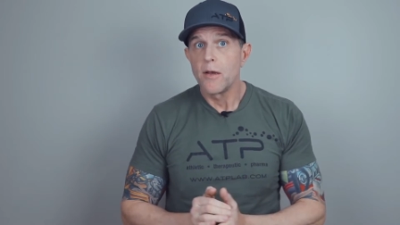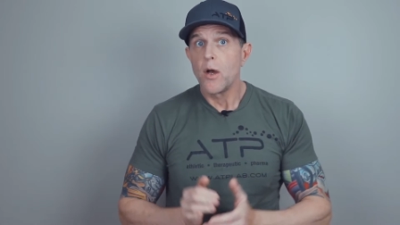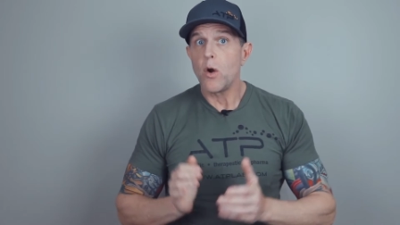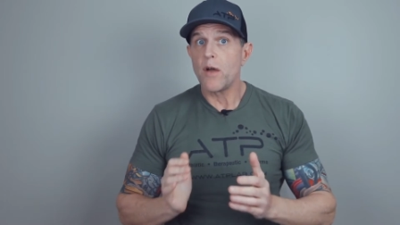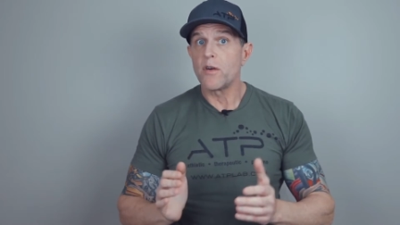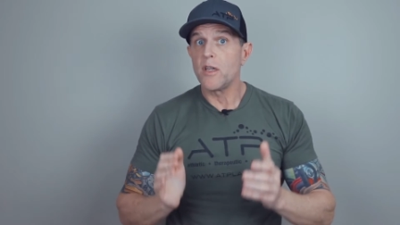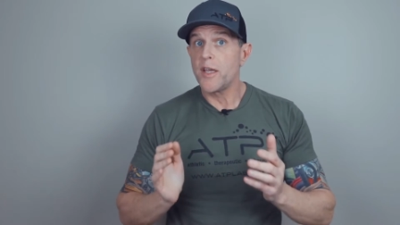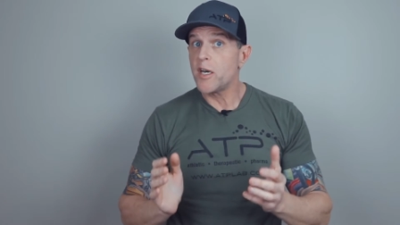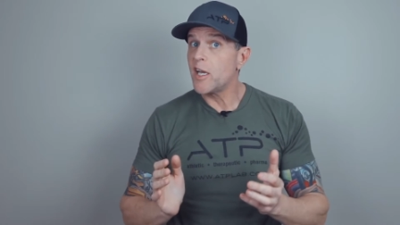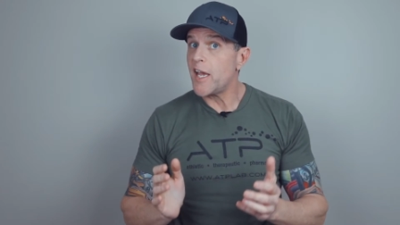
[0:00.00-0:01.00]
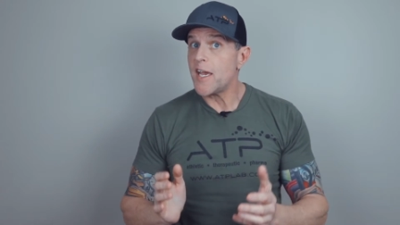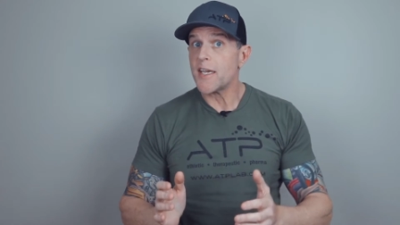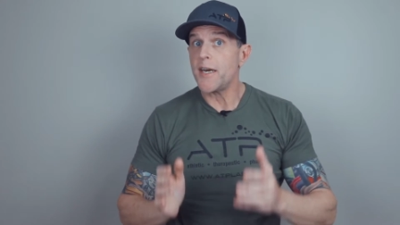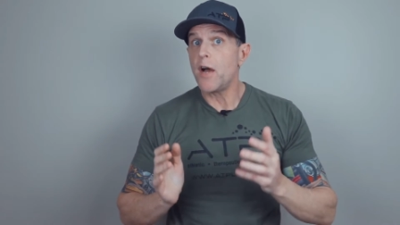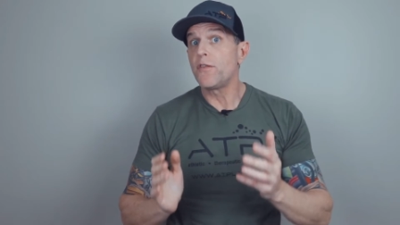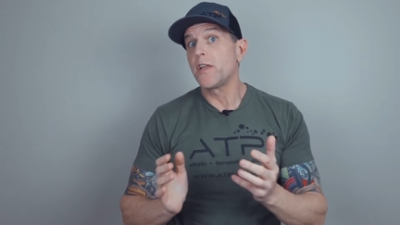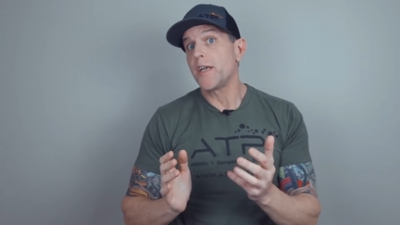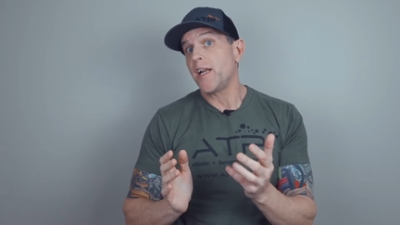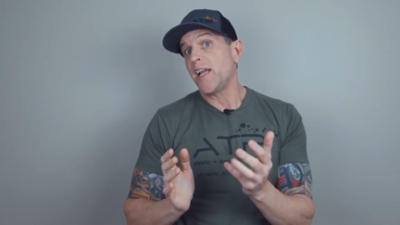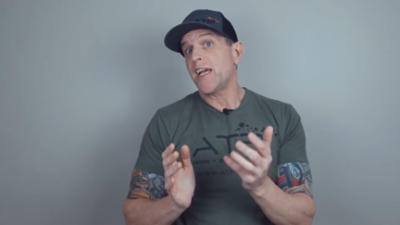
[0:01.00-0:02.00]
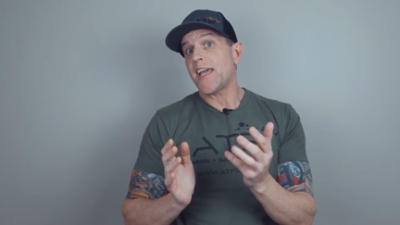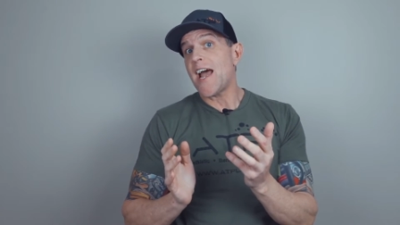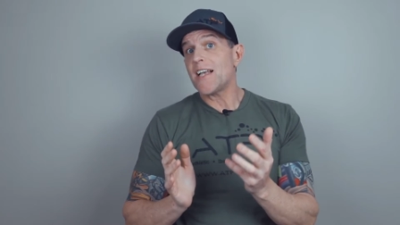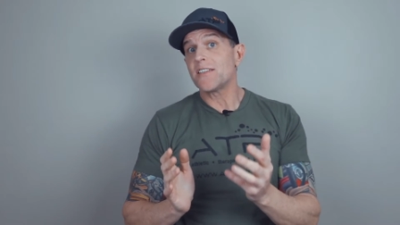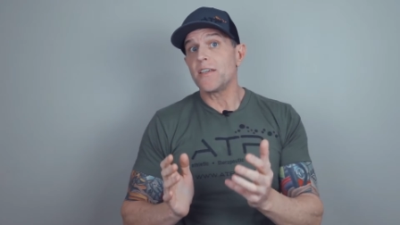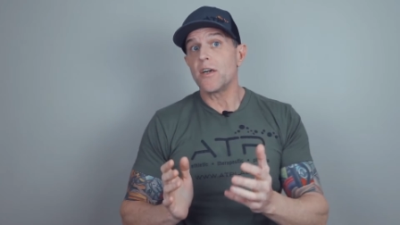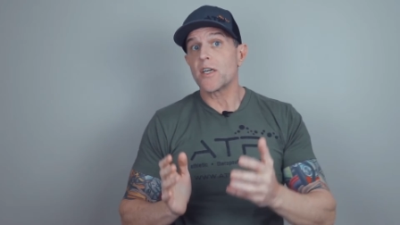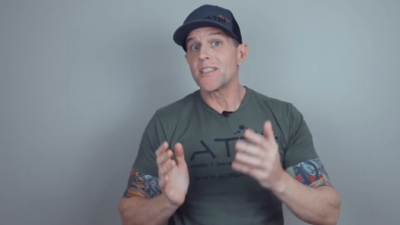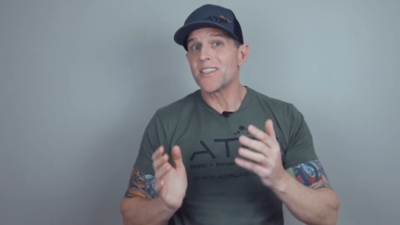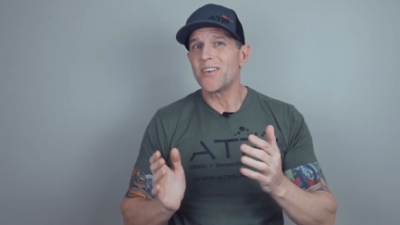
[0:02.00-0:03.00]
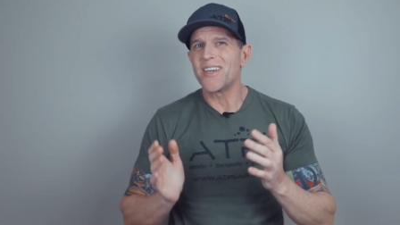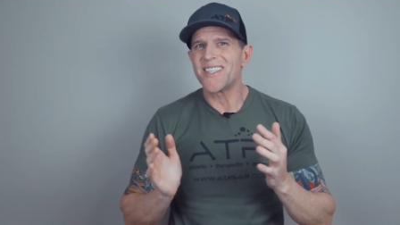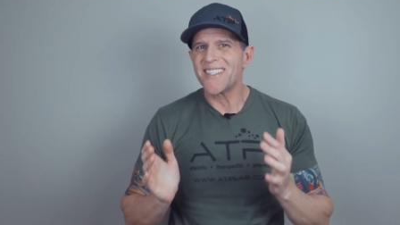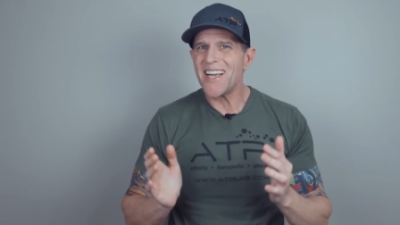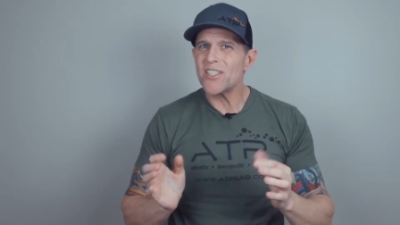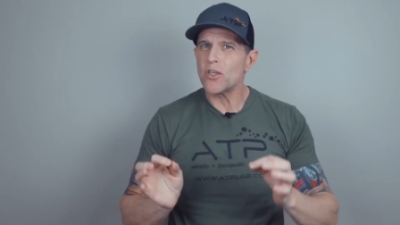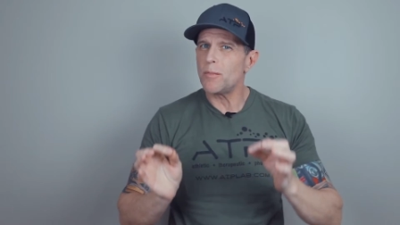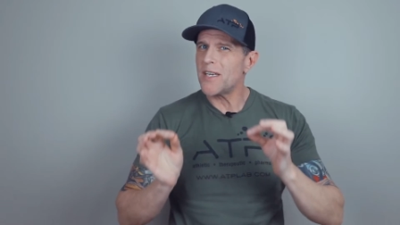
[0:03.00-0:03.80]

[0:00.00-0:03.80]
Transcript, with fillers: However, linoleic and alpha-linoleic acid are considered essential